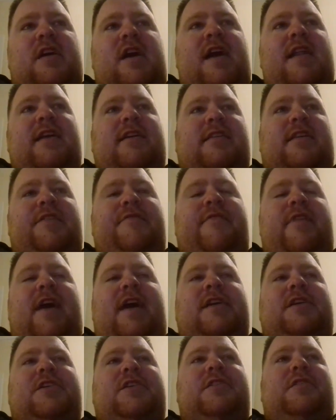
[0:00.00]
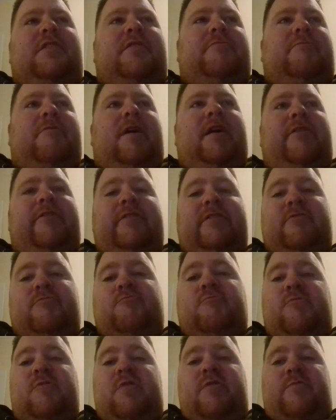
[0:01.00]
NXT reactions as well as
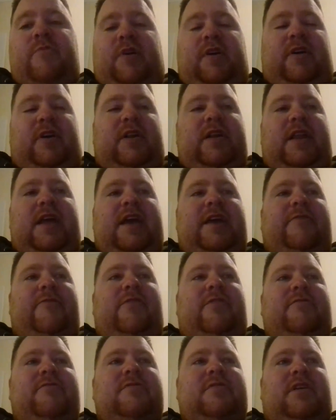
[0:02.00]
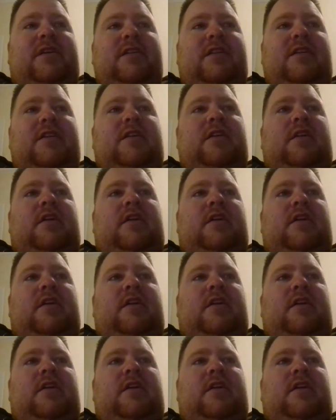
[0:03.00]
my holiday rolls on.